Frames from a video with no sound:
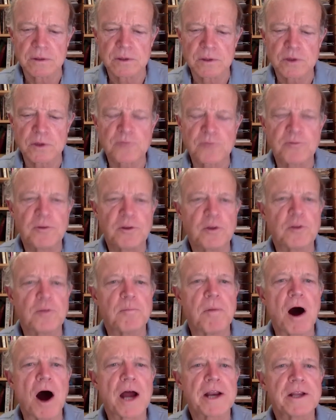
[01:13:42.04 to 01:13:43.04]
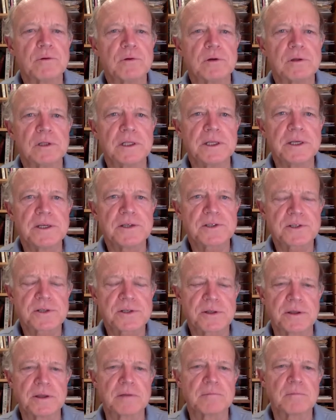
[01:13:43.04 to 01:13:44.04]
to feel the body release
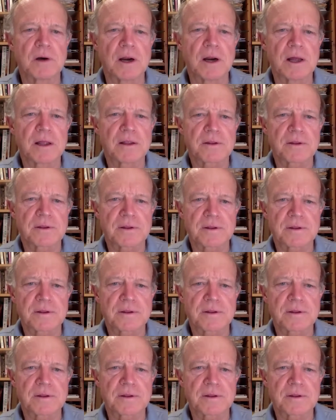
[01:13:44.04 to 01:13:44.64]
to the in-breath